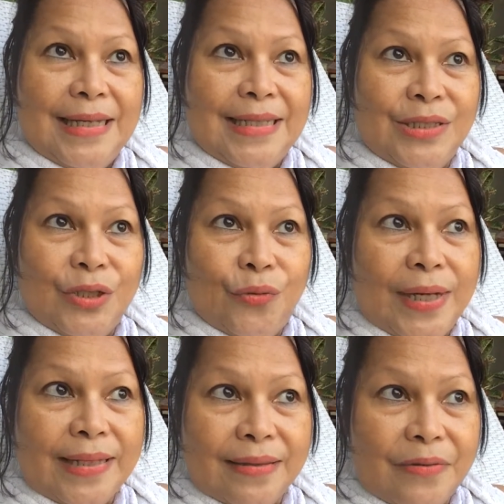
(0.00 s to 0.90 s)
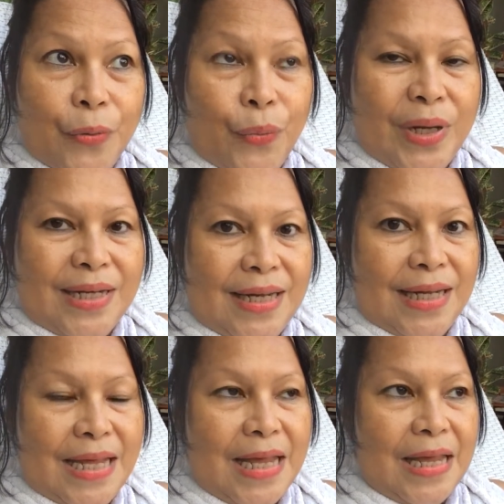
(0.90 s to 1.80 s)
It's quite
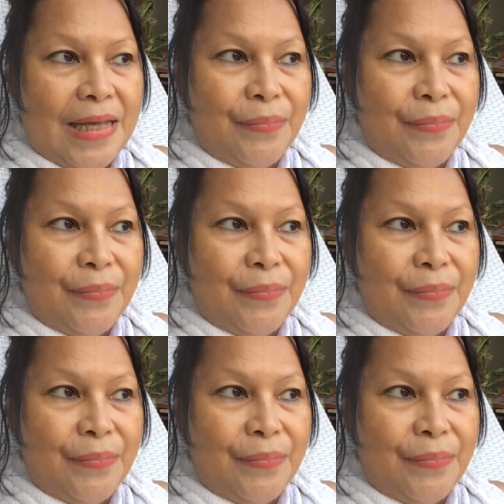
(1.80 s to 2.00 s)
windy,